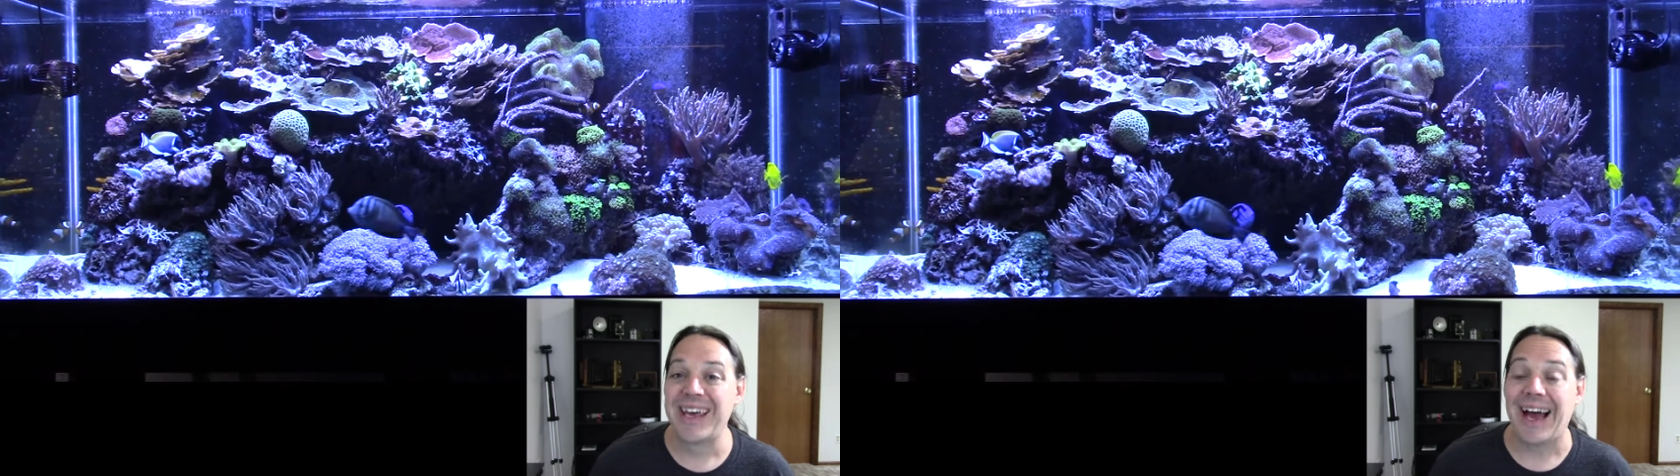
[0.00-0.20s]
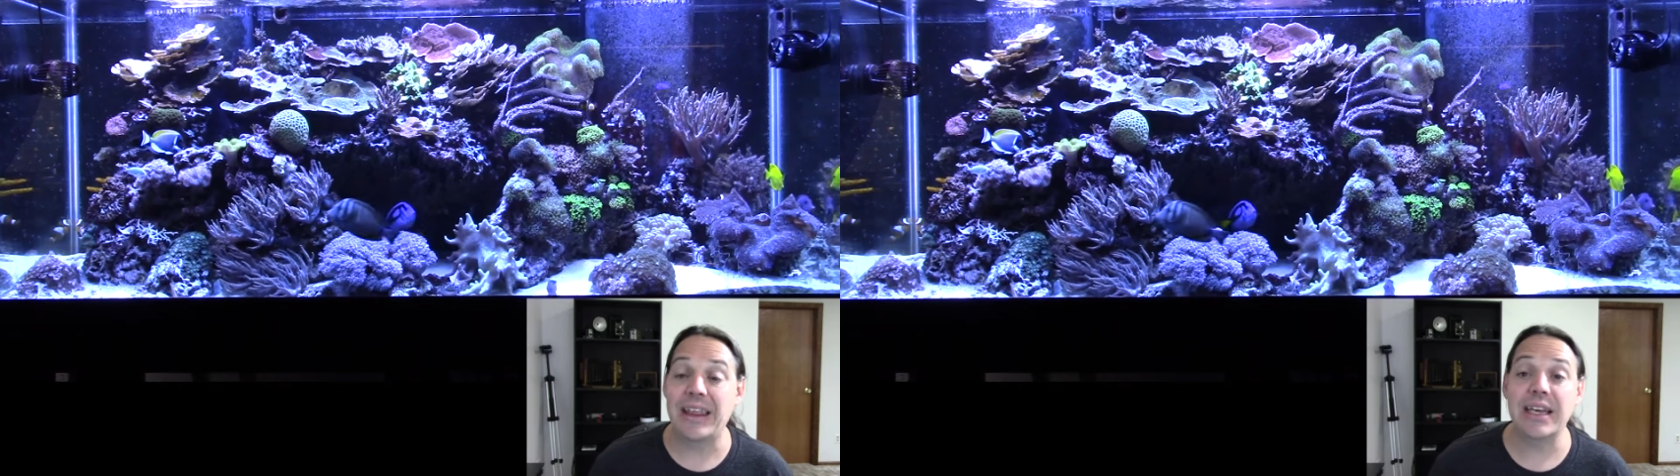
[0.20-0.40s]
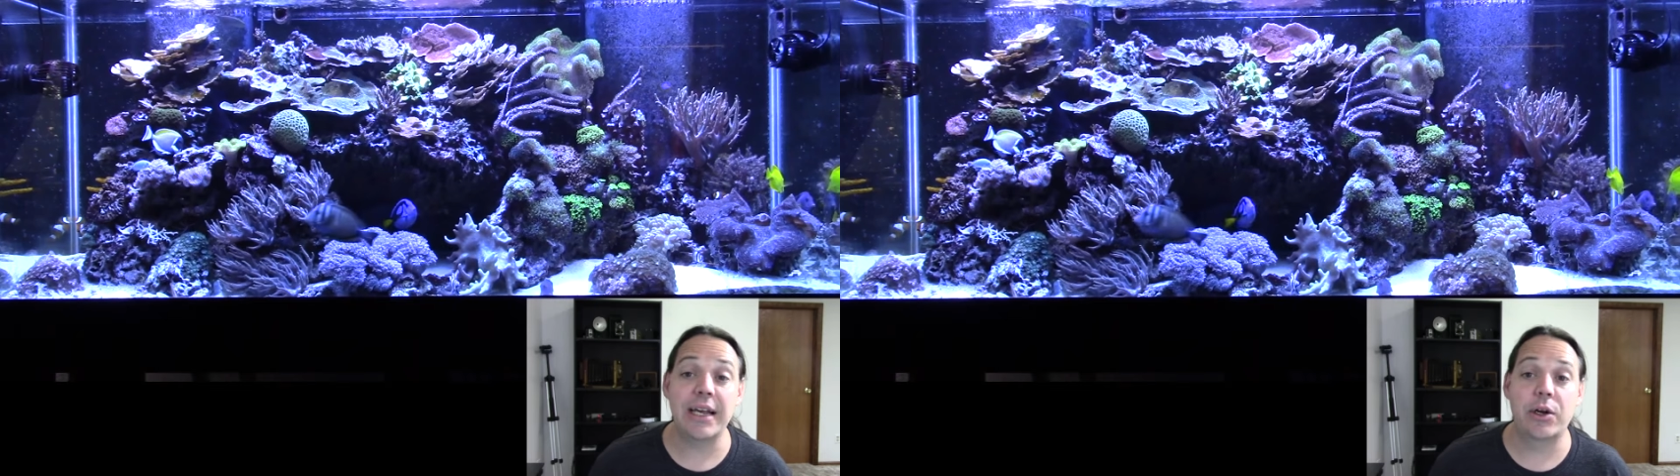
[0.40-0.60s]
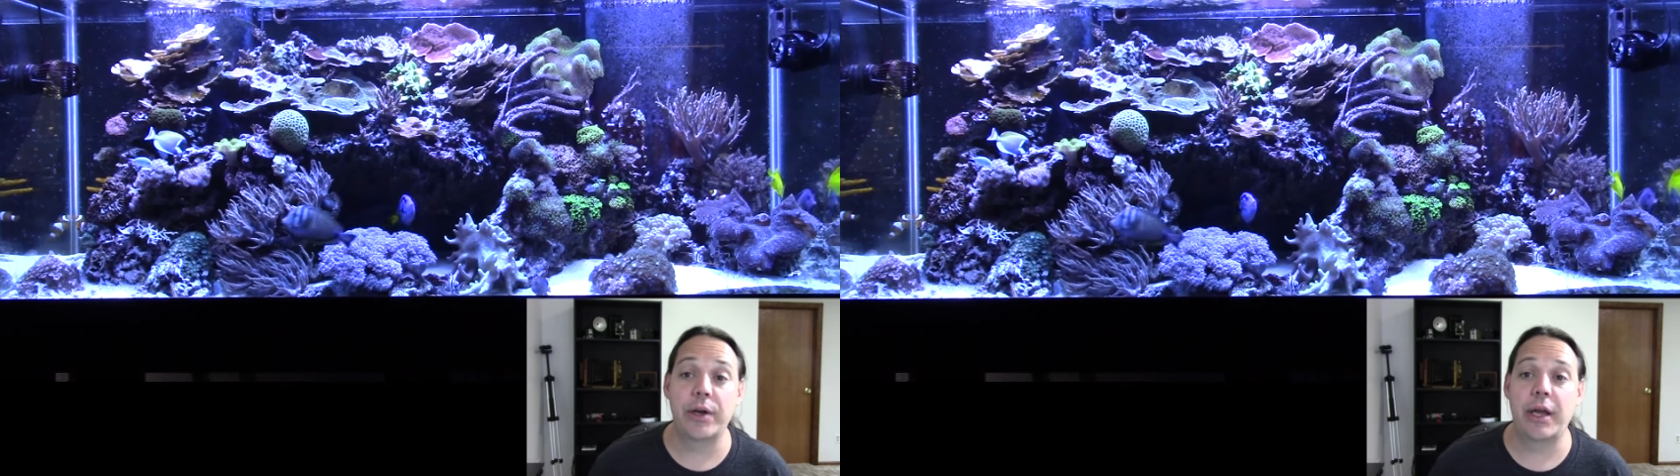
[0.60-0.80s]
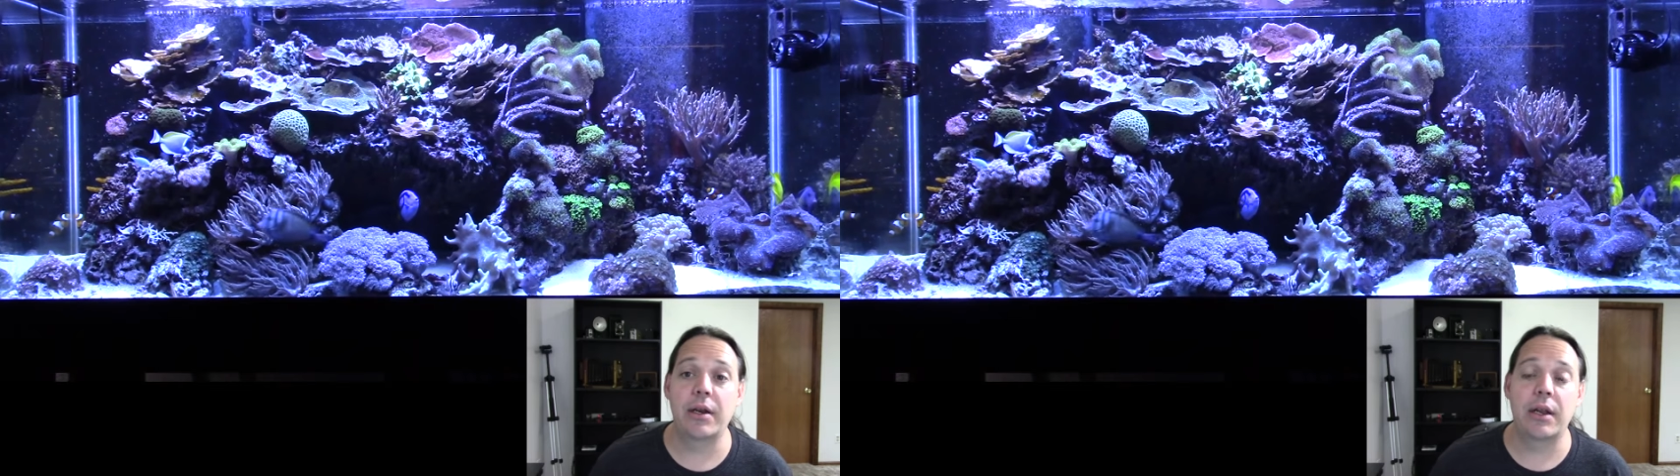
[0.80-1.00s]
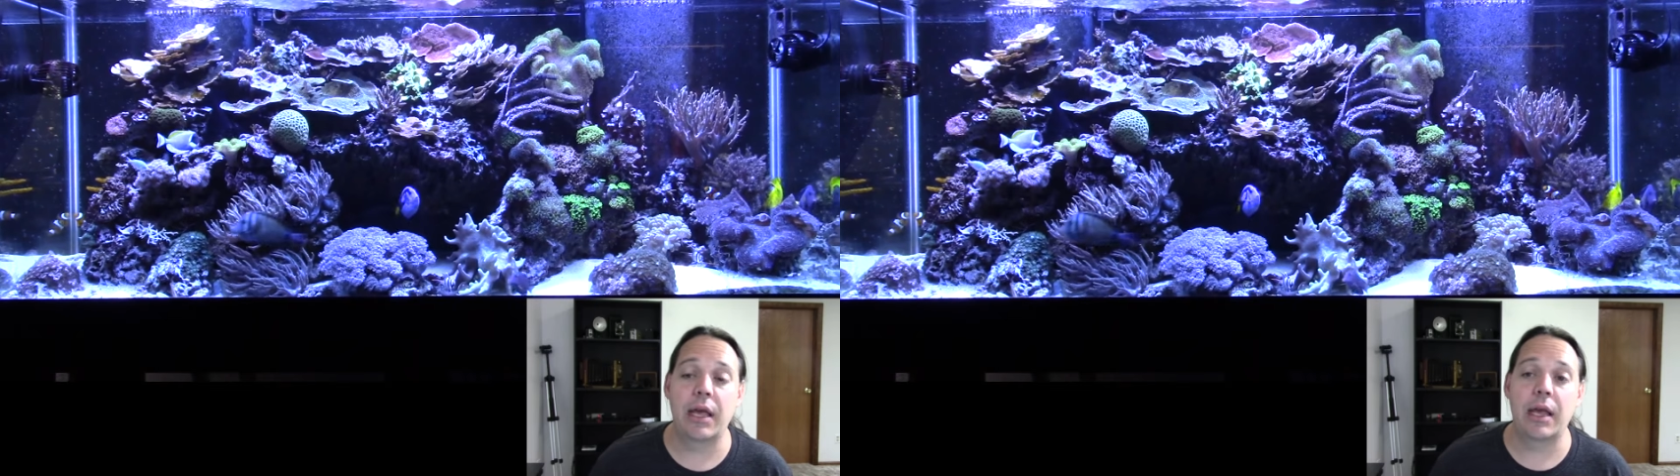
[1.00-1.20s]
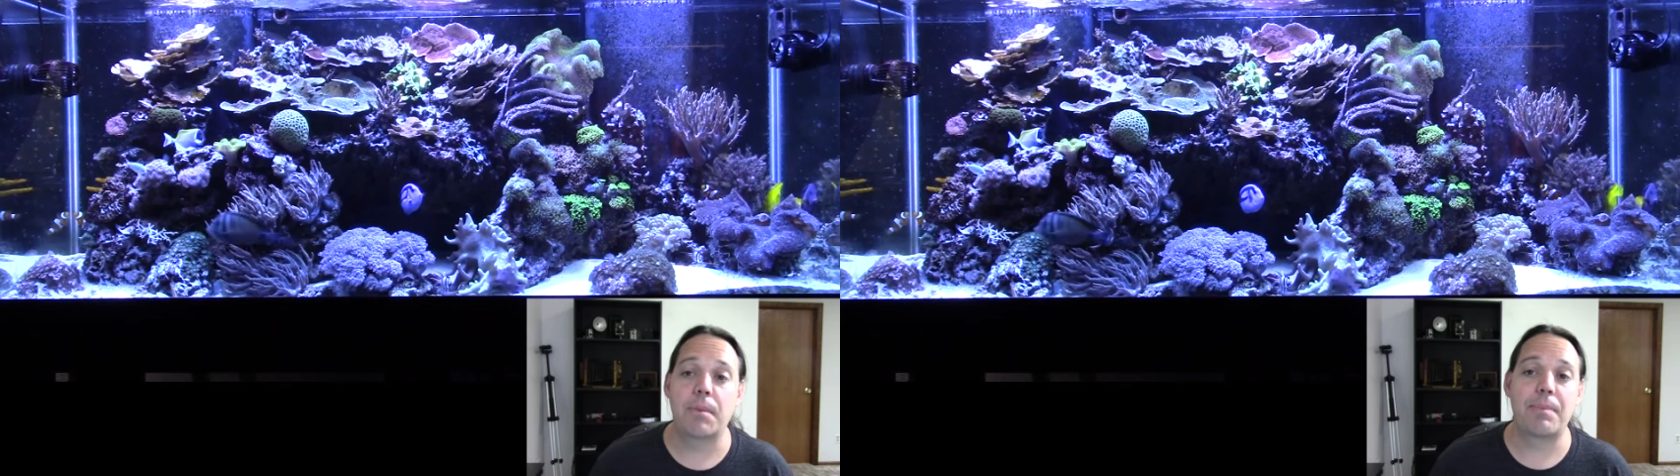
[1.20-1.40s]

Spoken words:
I think I created a